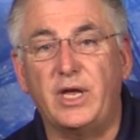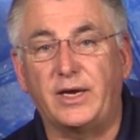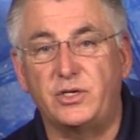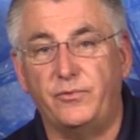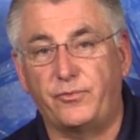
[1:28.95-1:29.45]

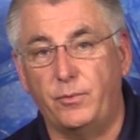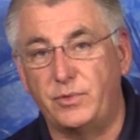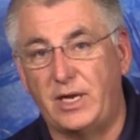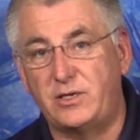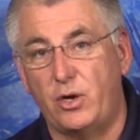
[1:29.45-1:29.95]
section
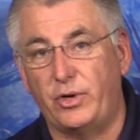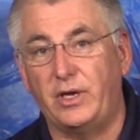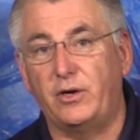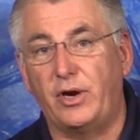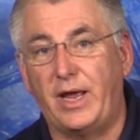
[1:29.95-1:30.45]
from Daytona
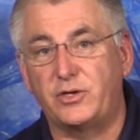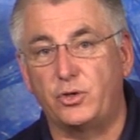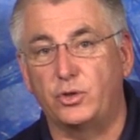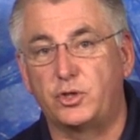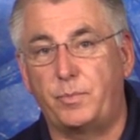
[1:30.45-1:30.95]

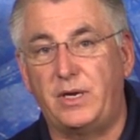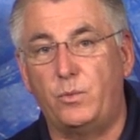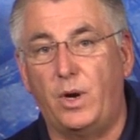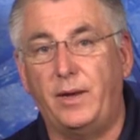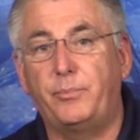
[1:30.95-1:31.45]
International
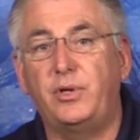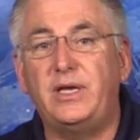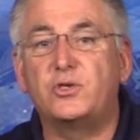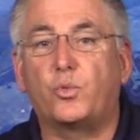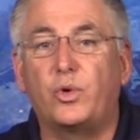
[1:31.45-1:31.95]
Speedway.
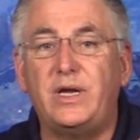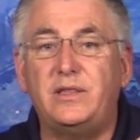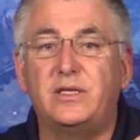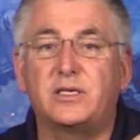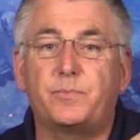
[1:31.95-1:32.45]
Please
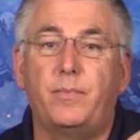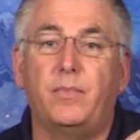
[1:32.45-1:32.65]
read these